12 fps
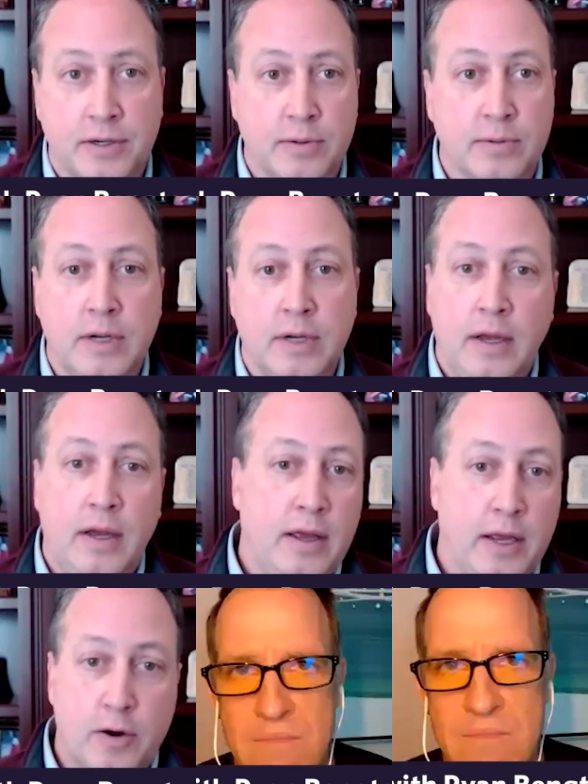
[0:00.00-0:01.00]
So,
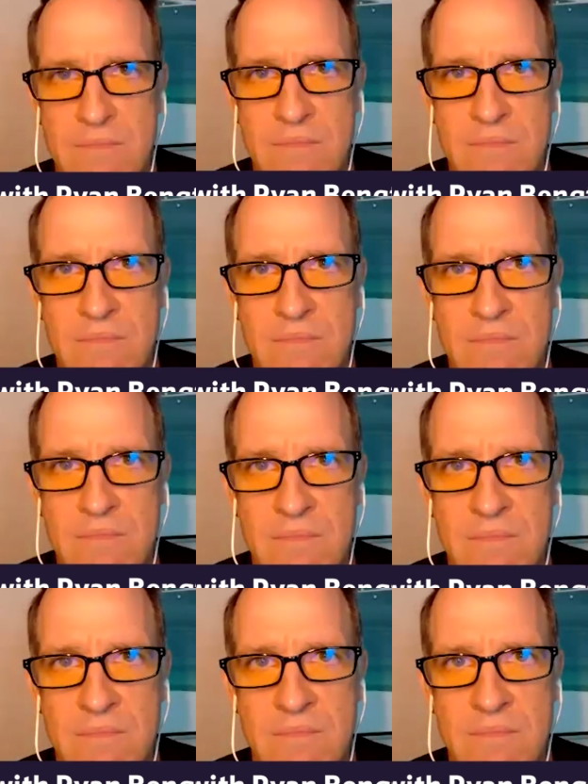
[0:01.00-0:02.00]
back then the
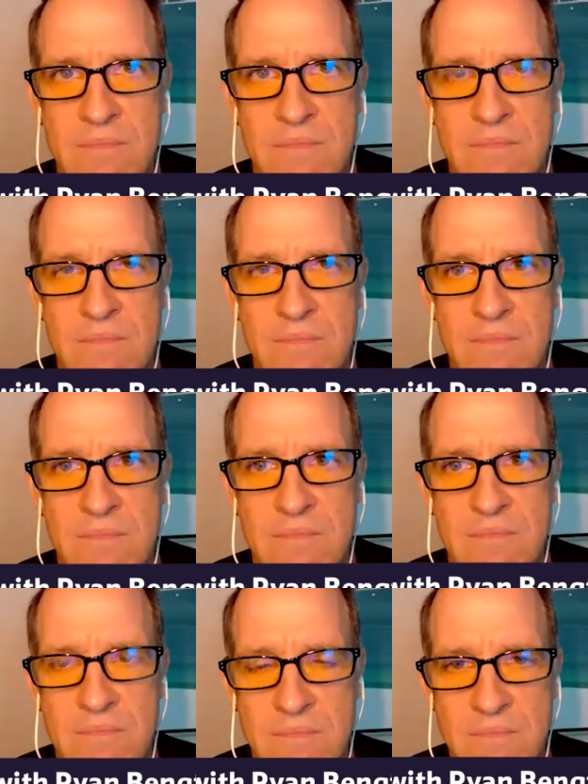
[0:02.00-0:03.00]
telemedicine, the
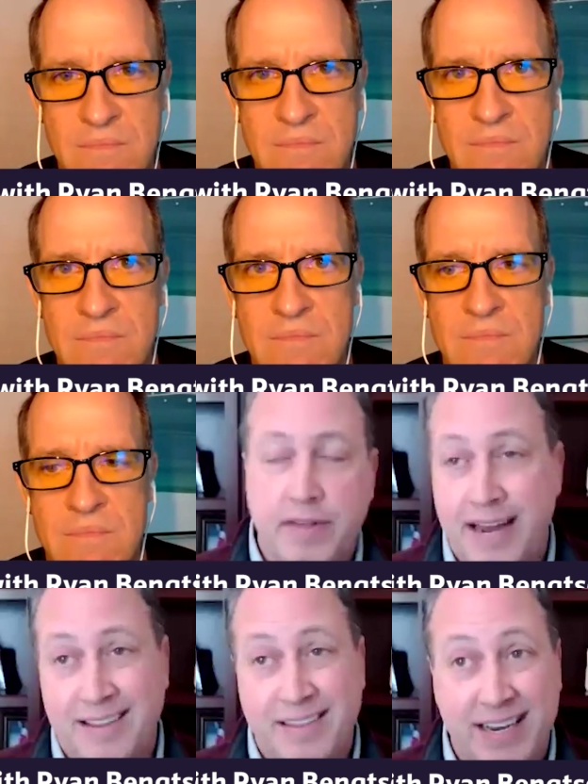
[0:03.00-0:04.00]
RPM and a lot
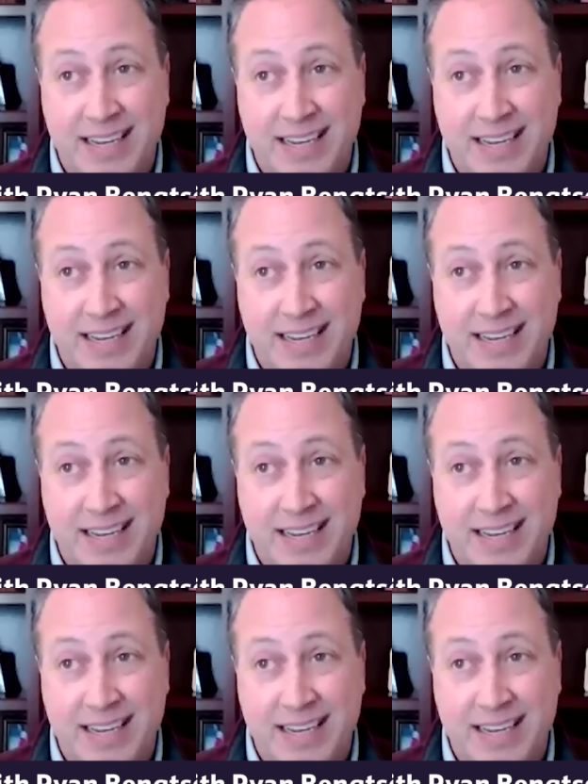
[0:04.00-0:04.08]
of that.